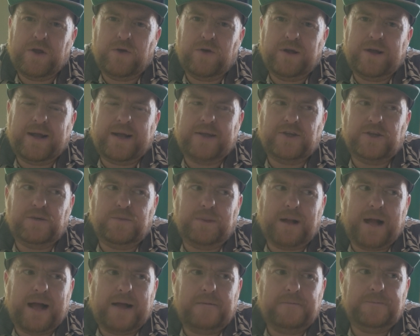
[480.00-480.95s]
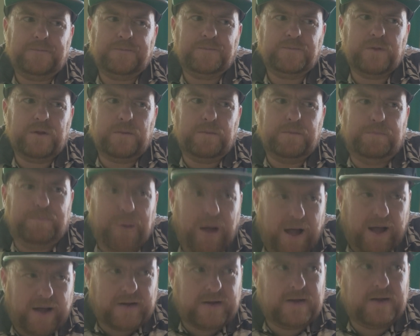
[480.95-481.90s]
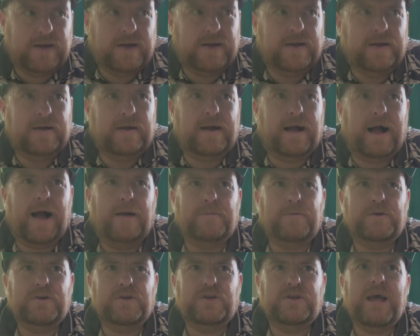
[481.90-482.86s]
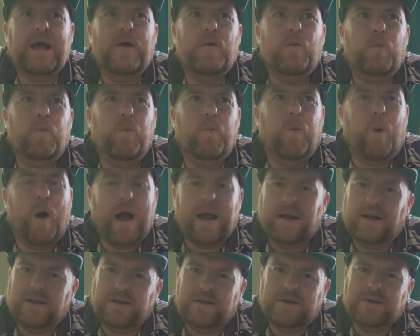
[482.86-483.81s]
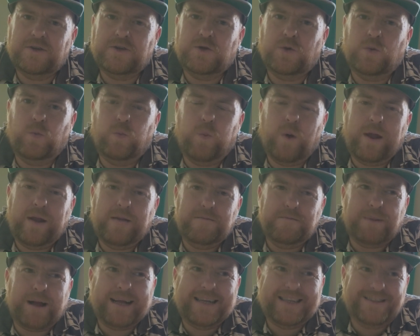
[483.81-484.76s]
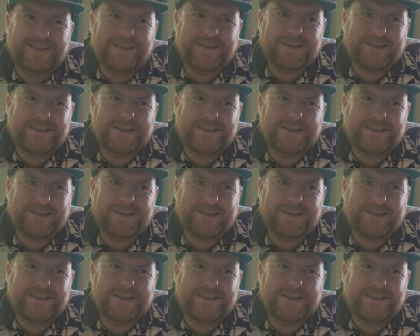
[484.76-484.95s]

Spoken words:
good against Japan. But I'm going to say Wales to win by